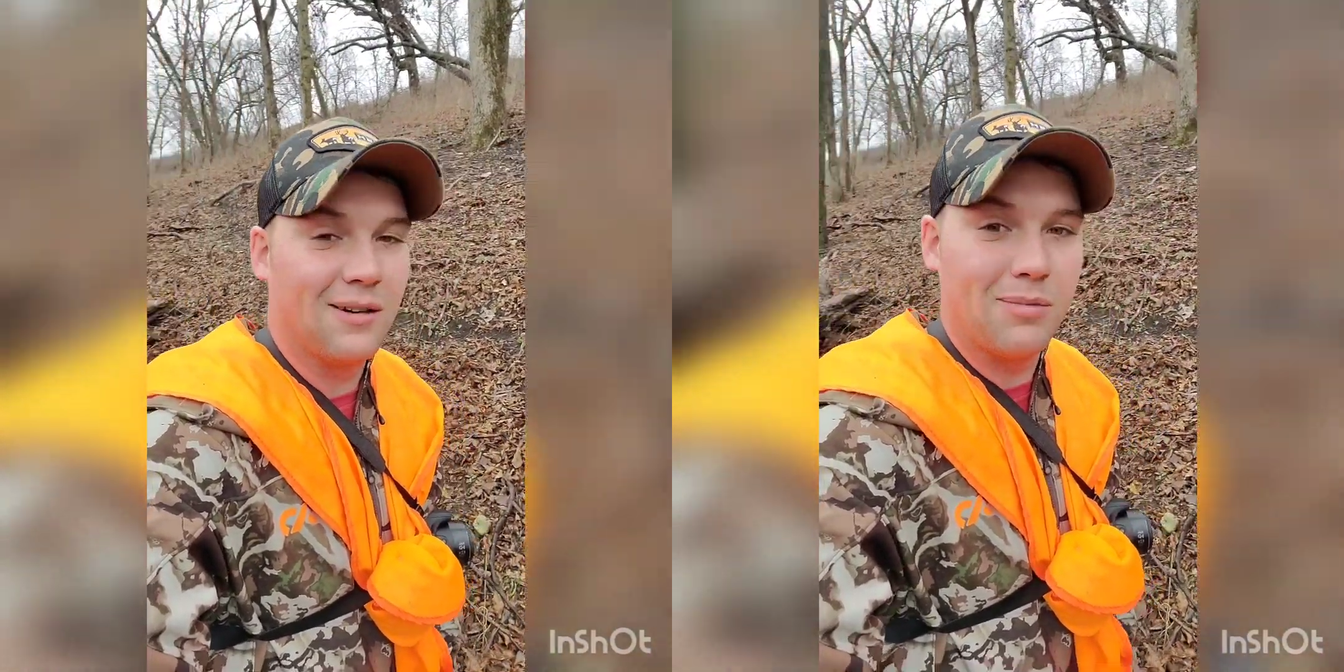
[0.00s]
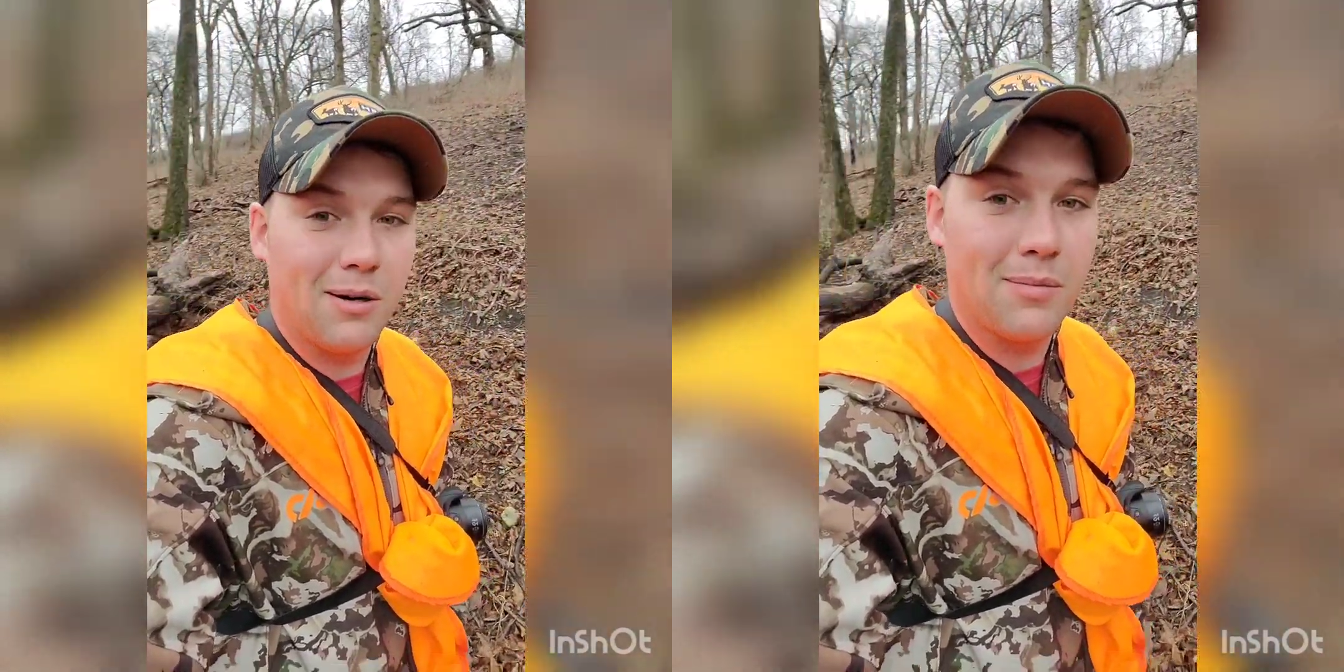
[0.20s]

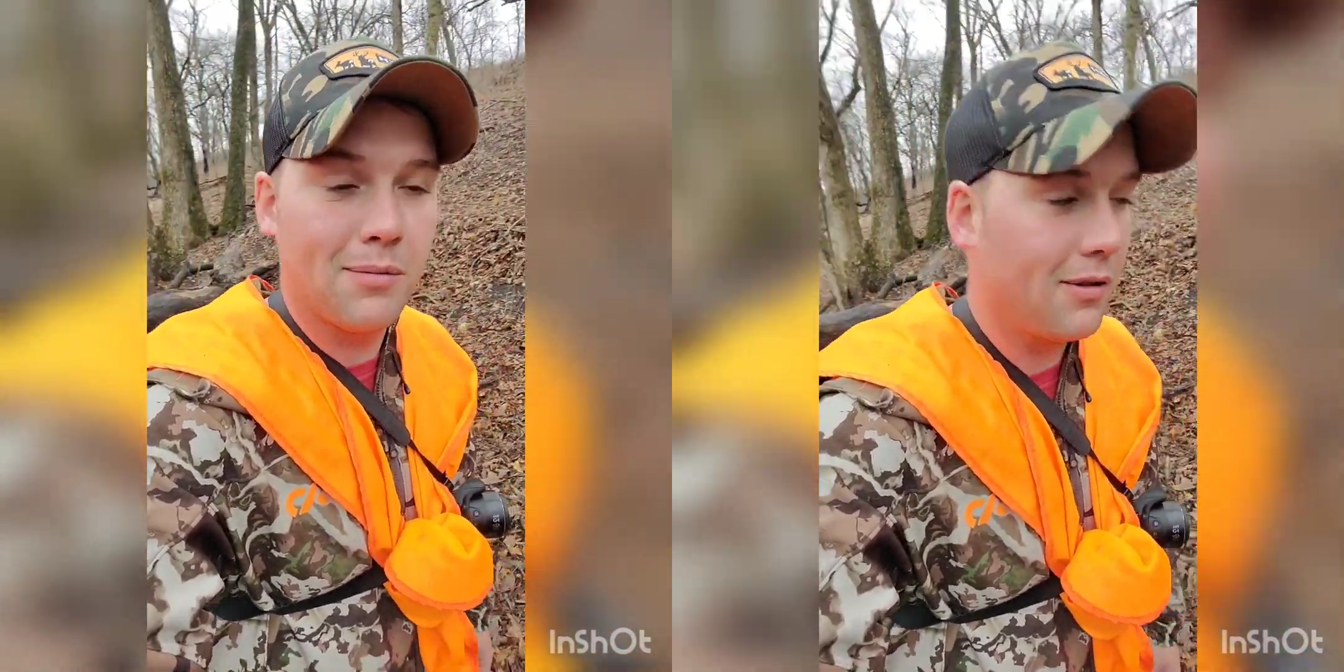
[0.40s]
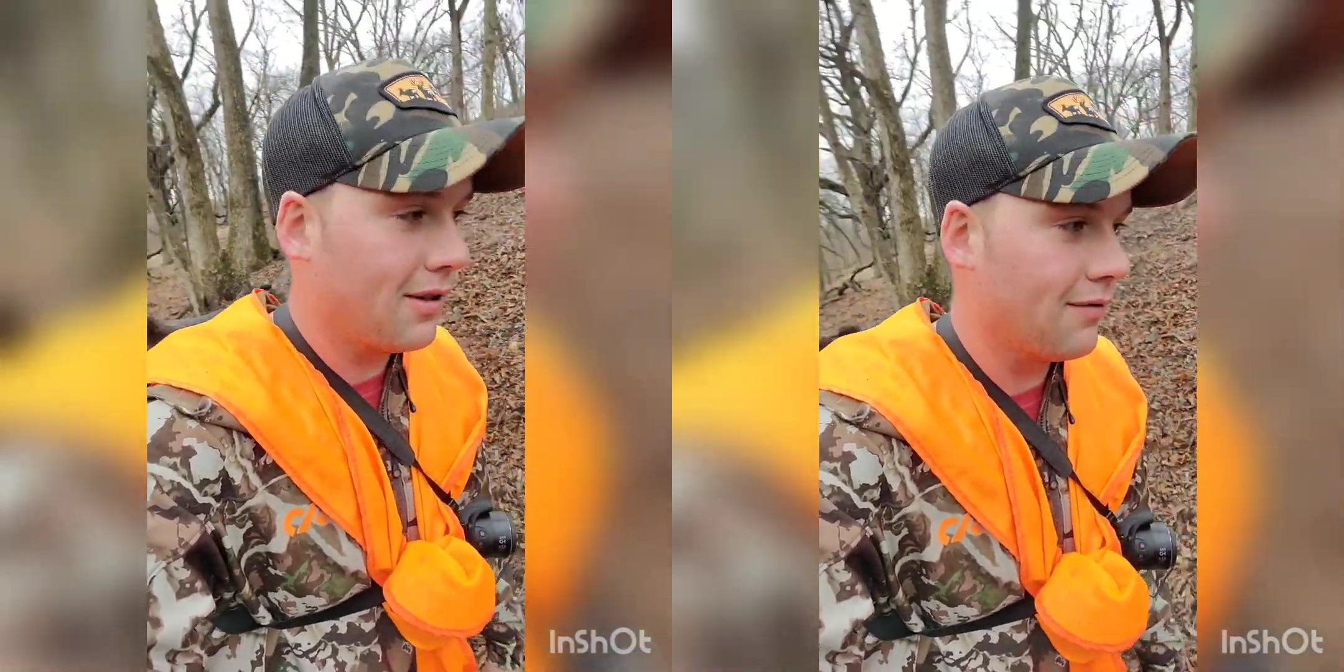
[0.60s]
Probably
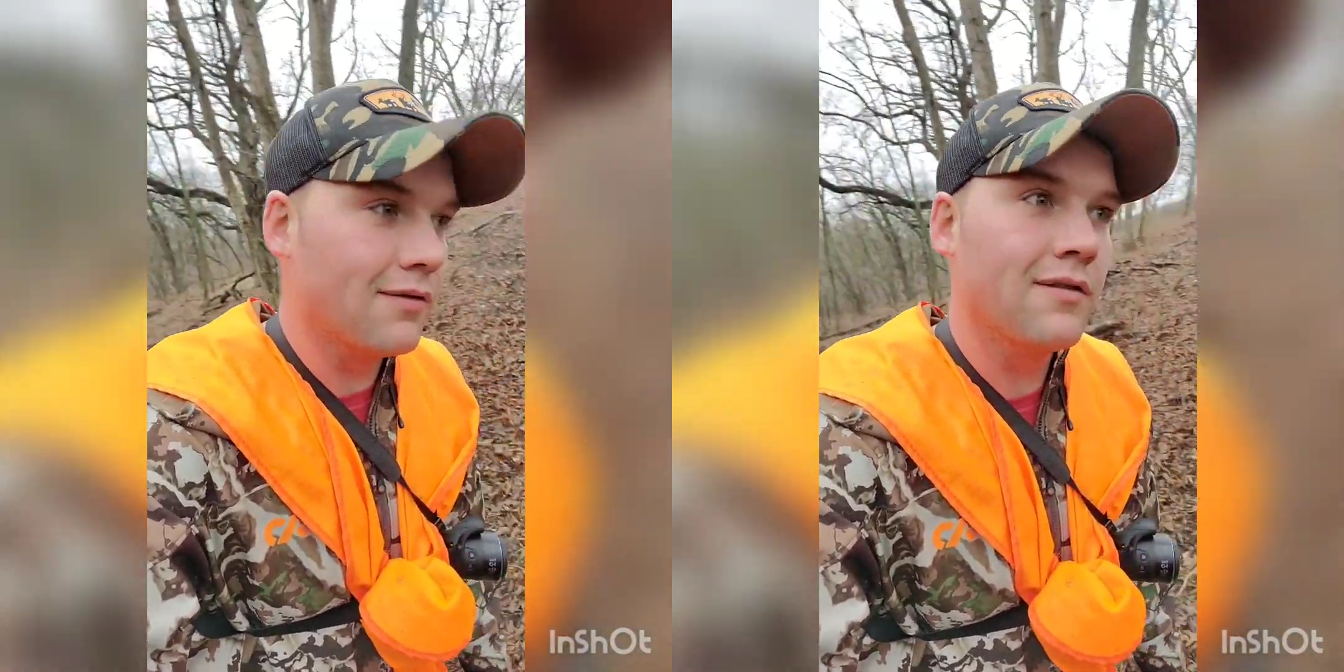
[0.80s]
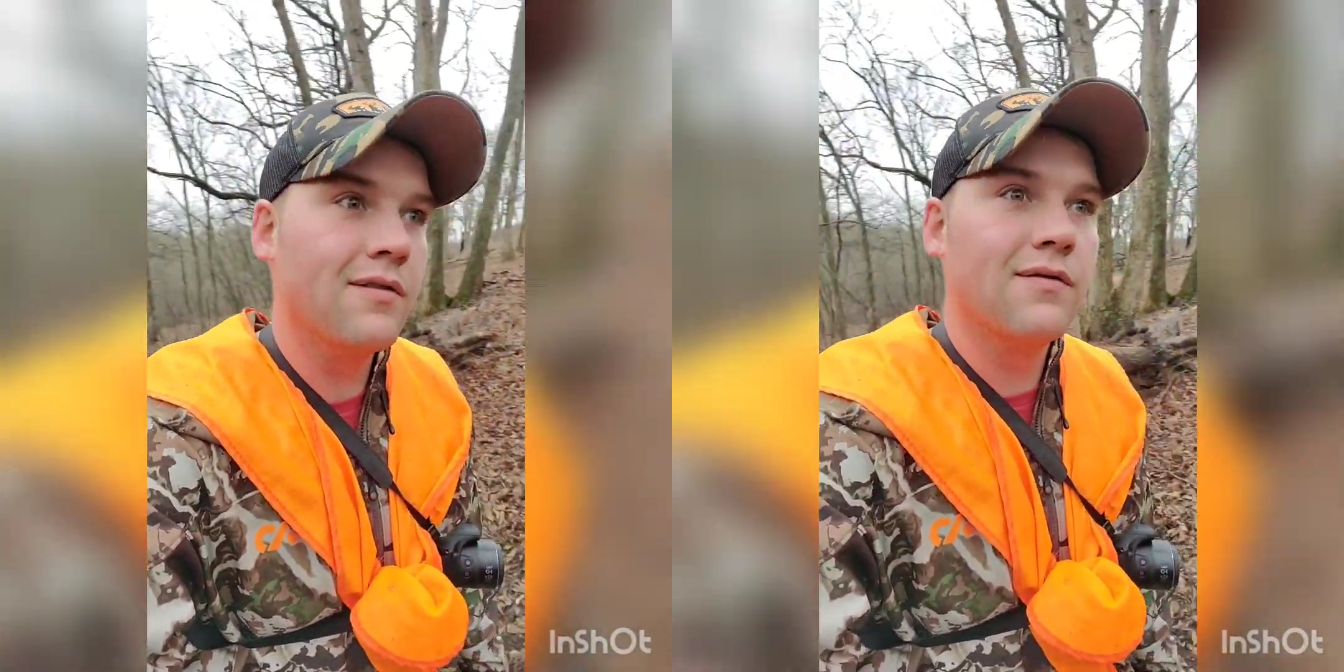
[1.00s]
people looking
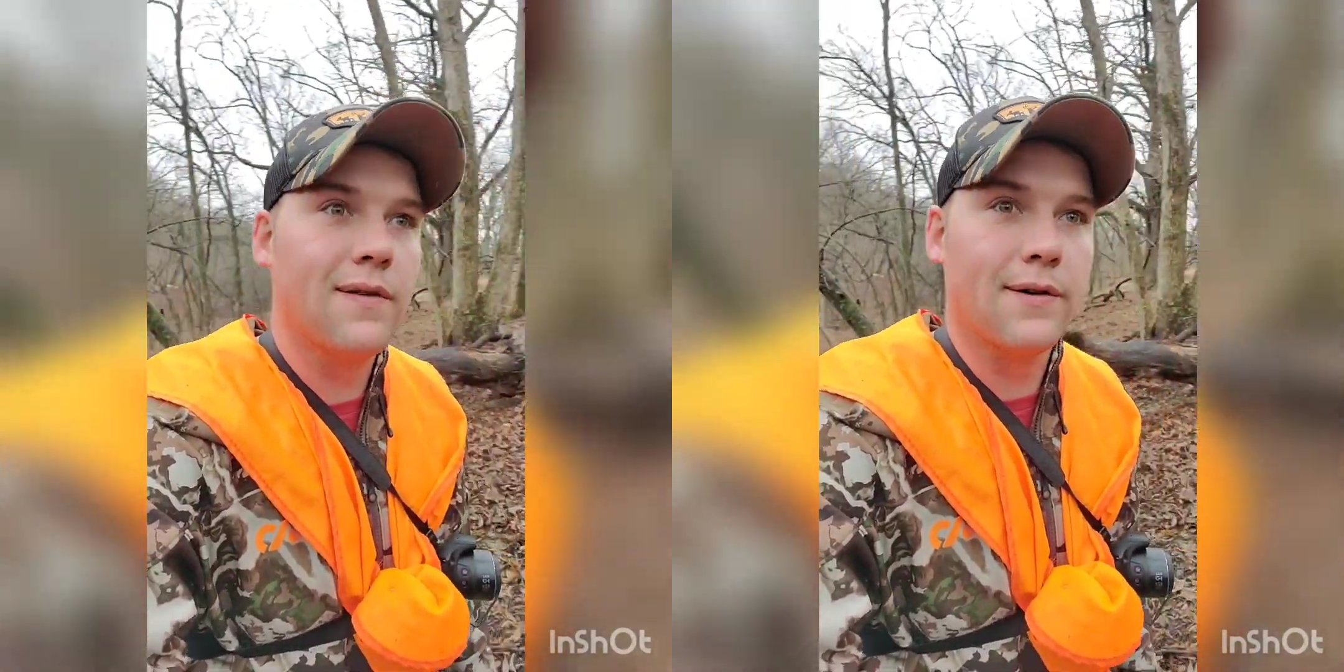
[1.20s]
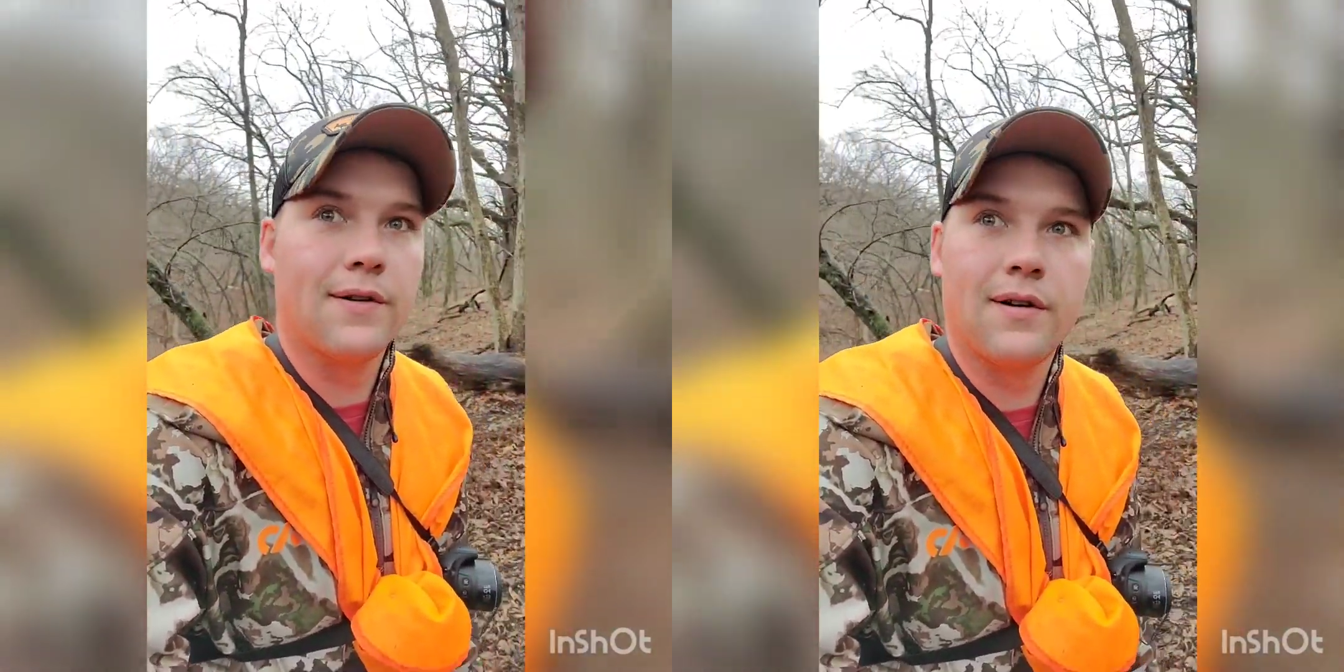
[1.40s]
for